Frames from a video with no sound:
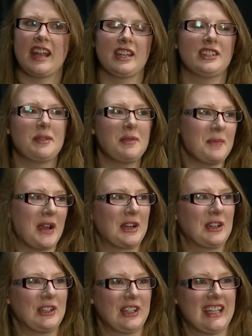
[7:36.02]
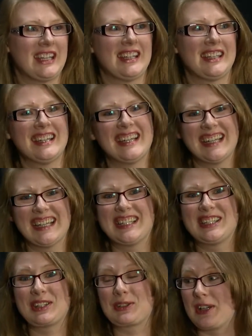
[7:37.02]
in some of my early
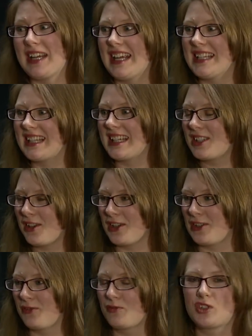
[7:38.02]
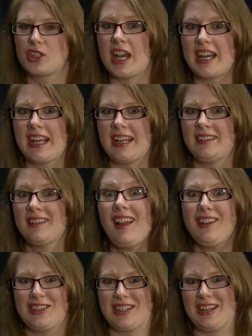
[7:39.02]
degrees, I started studying
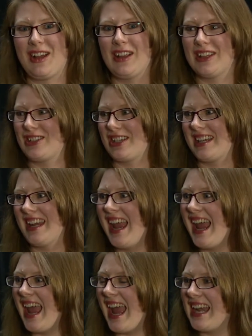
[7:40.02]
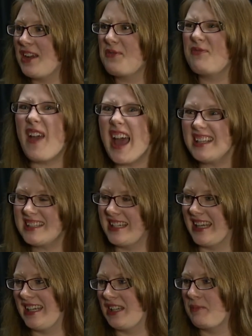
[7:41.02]
color psychology. And it
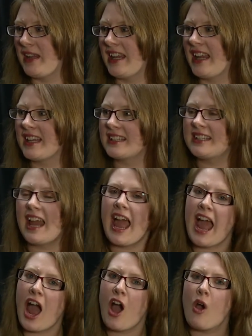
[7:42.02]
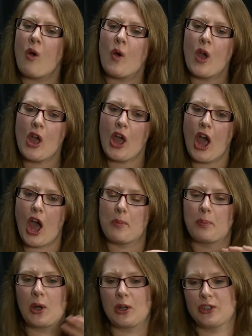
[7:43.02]
fascinated me as to how a
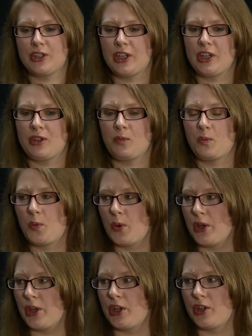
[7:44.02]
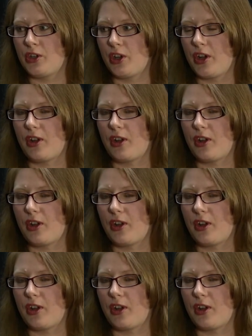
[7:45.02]
person would